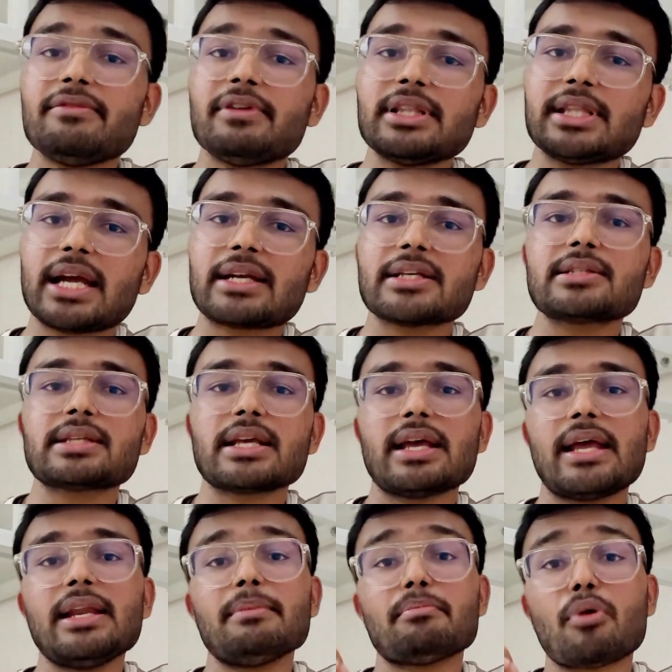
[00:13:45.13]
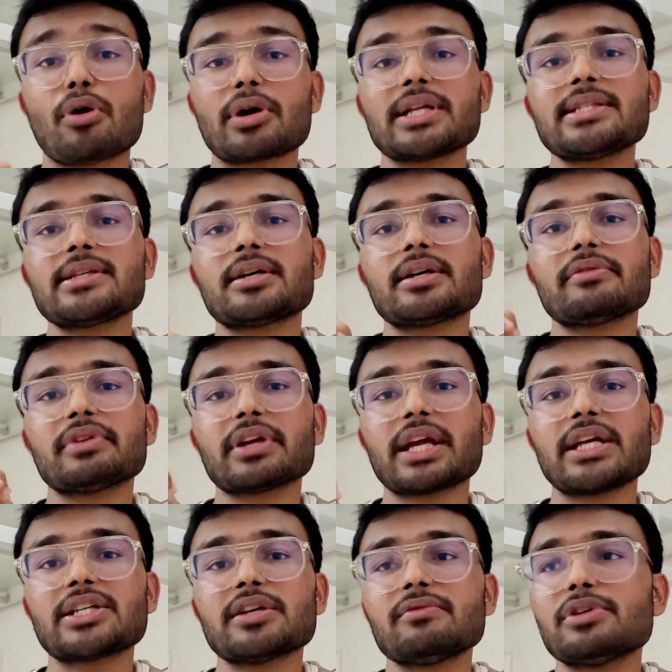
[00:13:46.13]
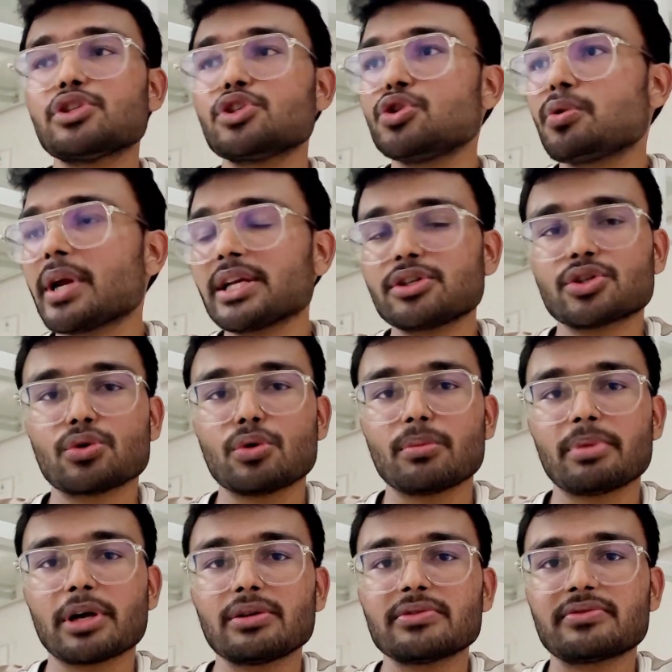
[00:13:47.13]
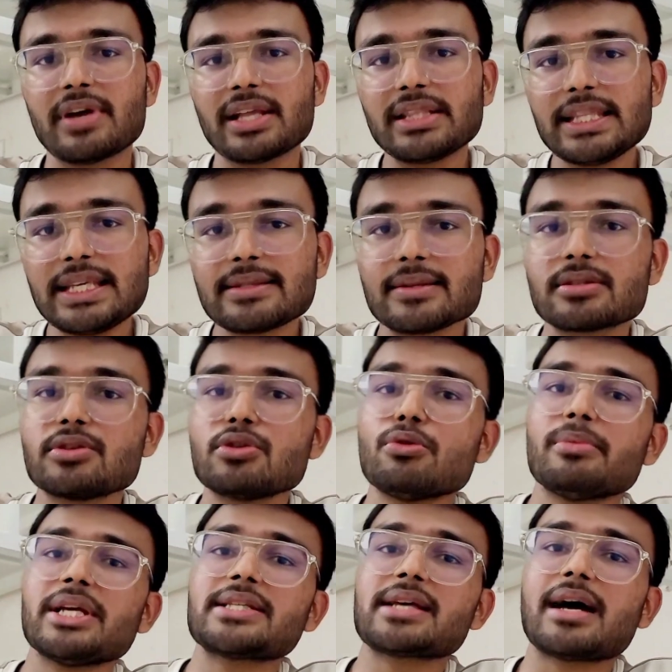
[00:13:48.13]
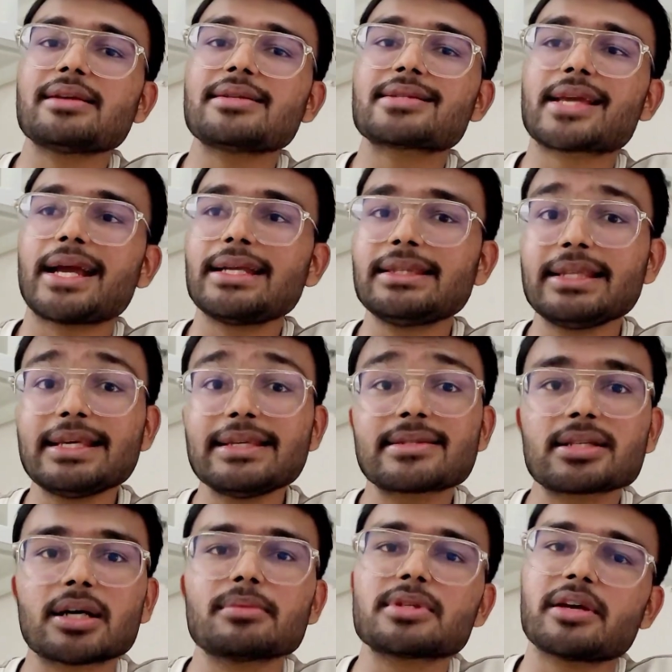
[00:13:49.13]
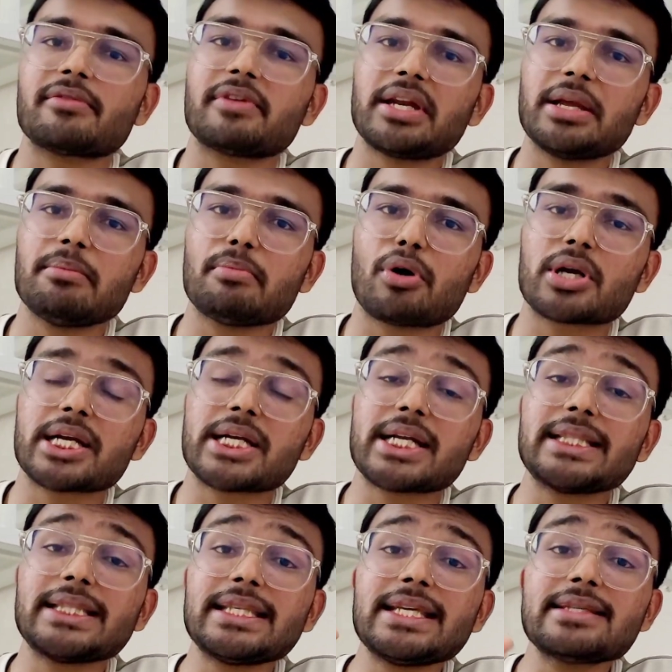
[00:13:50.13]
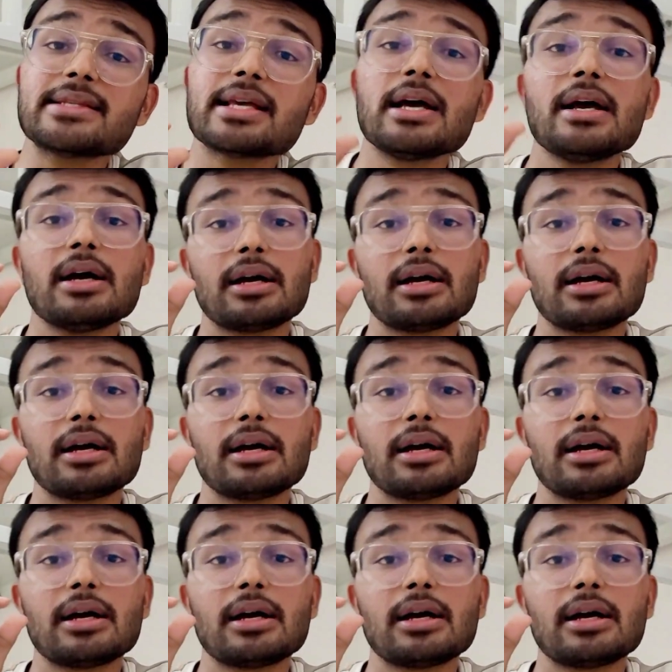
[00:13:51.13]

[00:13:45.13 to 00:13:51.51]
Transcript: even that is an important certification which you can show, because when these resumes are scanned, these terms are very important, and these